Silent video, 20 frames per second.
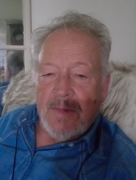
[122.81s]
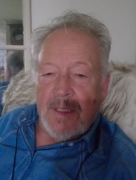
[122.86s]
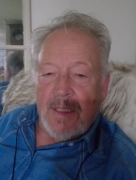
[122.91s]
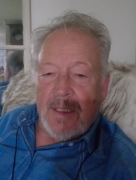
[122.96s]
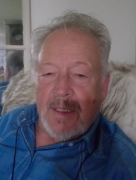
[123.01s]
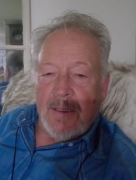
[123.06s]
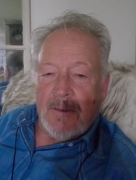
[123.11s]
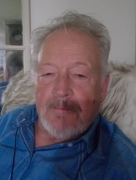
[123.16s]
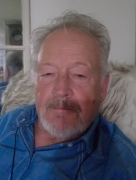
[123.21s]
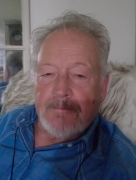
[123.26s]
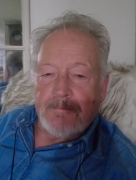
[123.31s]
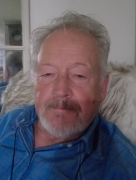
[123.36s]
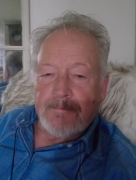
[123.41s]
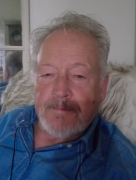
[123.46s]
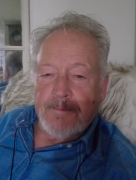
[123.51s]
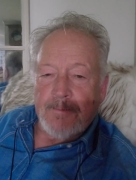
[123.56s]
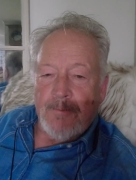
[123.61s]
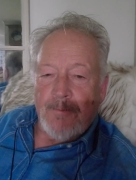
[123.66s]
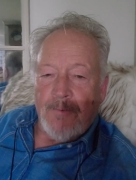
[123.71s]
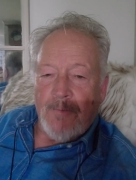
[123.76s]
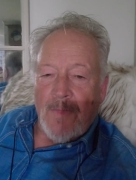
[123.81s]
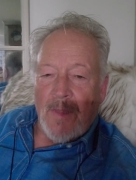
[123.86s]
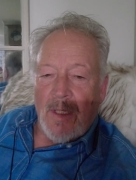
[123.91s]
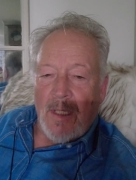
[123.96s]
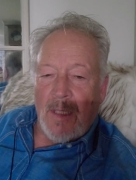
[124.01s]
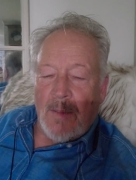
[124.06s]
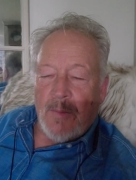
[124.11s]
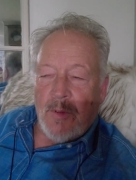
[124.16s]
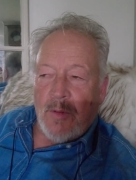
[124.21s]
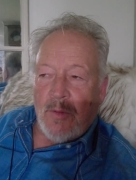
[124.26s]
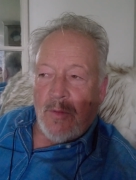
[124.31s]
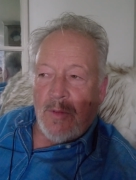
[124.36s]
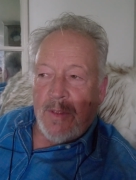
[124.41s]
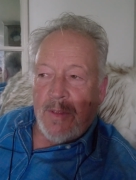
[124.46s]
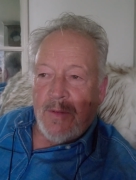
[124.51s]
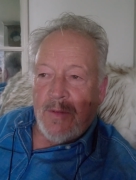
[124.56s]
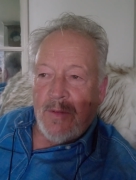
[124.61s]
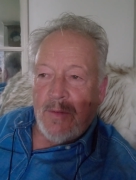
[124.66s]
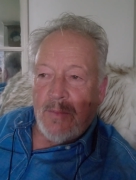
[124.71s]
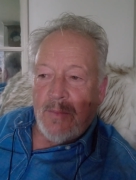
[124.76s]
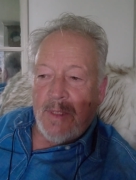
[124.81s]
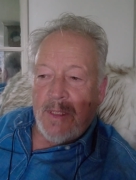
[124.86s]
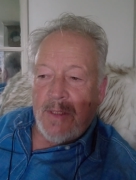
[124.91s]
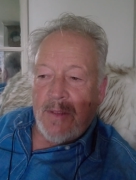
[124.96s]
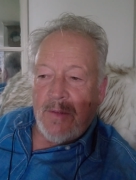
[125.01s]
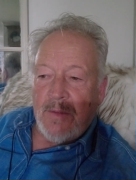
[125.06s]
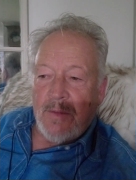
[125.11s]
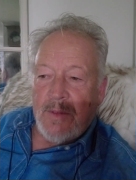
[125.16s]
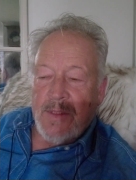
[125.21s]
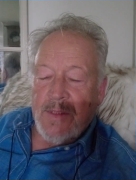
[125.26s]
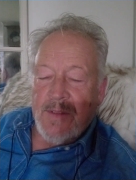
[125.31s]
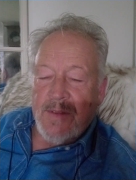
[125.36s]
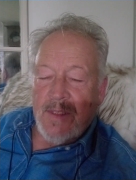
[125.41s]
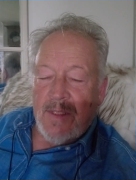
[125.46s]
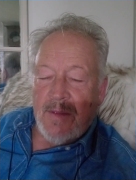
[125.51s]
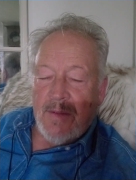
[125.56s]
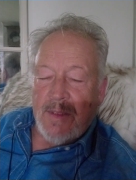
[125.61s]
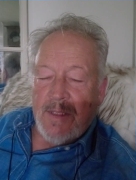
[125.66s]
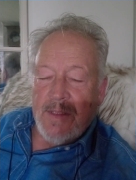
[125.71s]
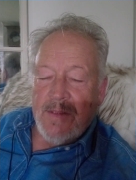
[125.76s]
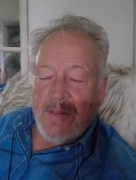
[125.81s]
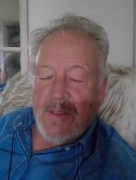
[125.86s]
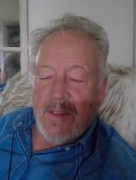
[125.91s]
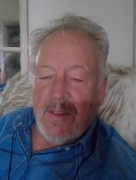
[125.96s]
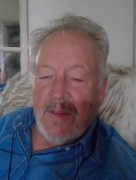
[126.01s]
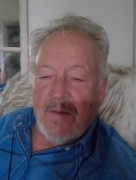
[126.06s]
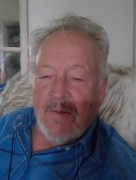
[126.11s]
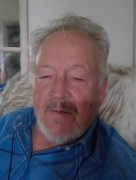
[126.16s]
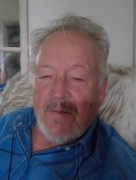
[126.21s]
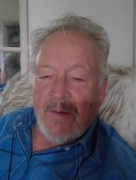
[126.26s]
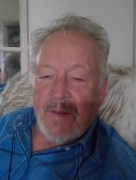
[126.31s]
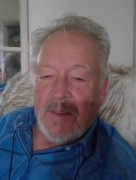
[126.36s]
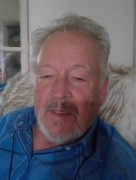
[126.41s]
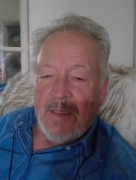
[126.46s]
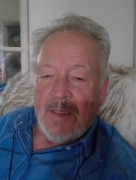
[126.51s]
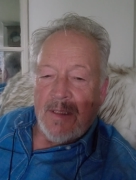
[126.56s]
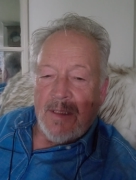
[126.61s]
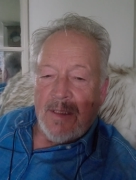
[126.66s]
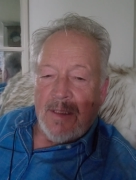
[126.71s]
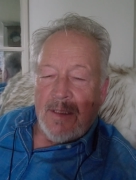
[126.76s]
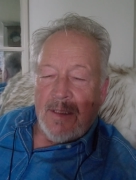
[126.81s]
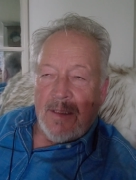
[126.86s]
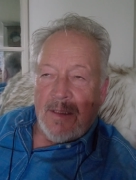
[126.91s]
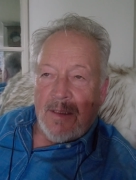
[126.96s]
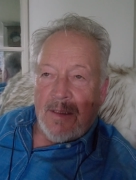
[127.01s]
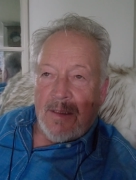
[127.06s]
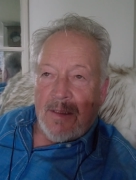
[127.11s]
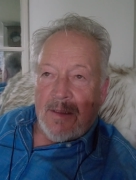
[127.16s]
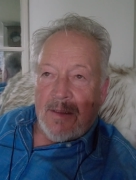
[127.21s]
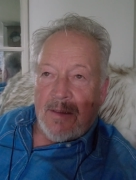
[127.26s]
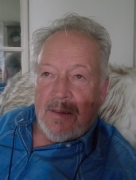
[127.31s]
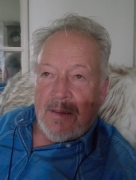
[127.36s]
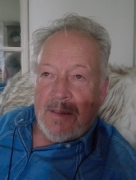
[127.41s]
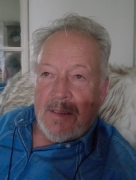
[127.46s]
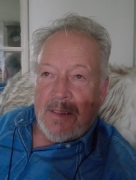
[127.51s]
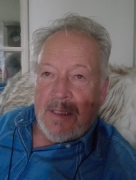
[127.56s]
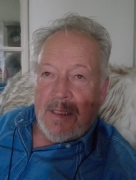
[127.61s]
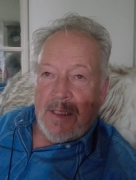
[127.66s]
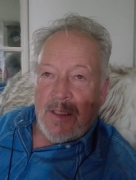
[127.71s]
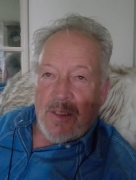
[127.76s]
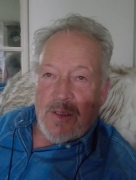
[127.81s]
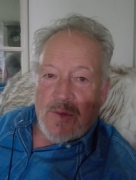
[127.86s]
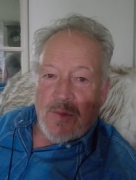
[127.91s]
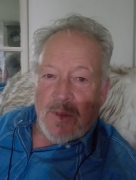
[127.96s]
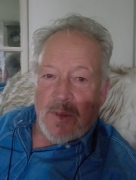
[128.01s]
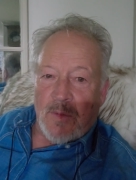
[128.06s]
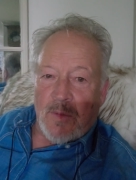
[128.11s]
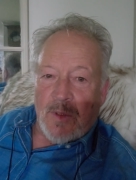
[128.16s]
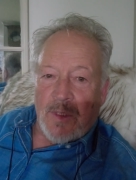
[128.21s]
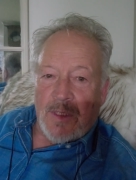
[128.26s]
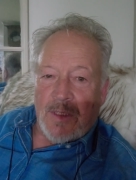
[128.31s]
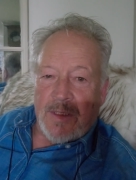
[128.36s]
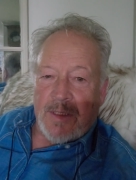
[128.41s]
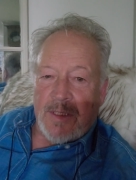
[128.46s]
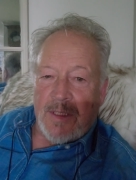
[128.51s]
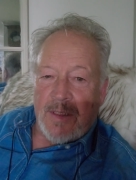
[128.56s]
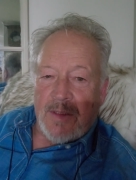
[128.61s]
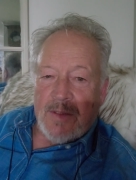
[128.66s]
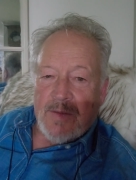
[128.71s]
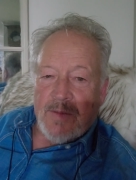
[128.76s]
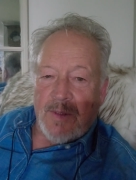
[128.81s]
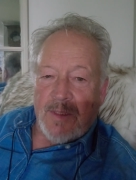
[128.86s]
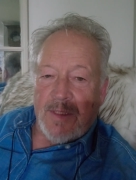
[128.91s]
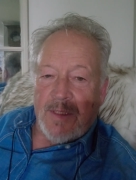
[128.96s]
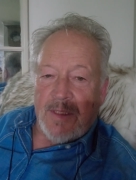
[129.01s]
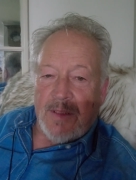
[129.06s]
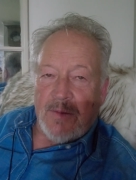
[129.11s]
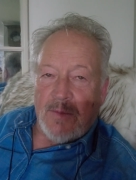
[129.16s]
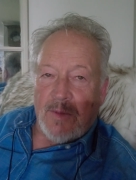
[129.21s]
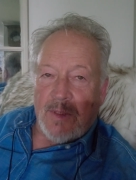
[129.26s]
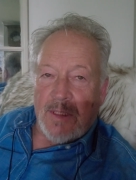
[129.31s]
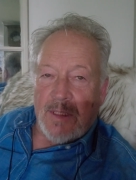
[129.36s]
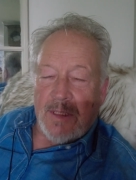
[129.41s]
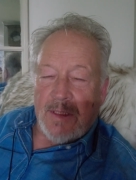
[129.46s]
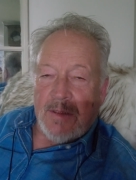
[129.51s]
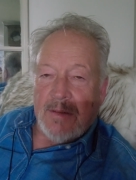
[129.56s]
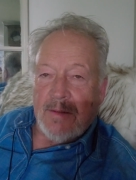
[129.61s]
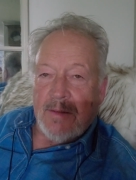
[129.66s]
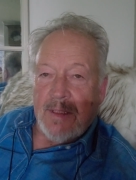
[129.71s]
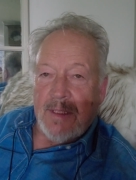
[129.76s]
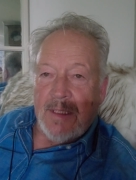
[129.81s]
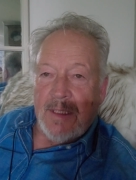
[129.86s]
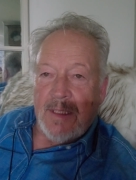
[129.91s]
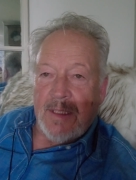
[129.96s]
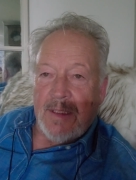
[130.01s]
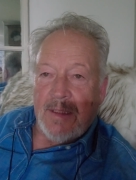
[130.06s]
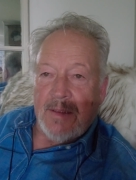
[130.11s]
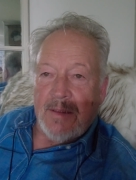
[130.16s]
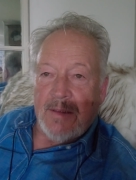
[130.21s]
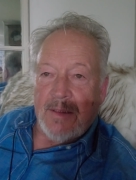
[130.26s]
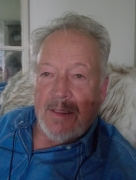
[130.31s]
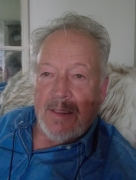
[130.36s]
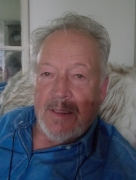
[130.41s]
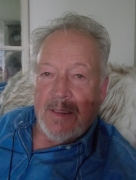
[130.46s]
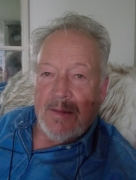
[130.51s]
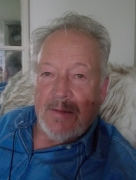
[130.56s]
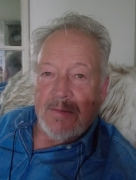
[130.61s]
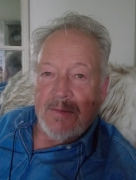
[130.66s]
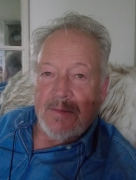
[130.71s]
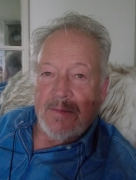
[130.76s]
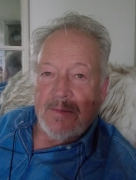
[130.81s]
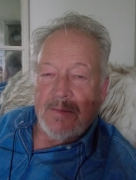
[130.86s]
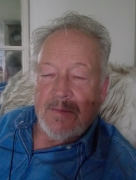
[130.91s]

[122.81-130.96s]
Um, I'm going to be doing a series of here's what worked, here's what didn't work, and uh,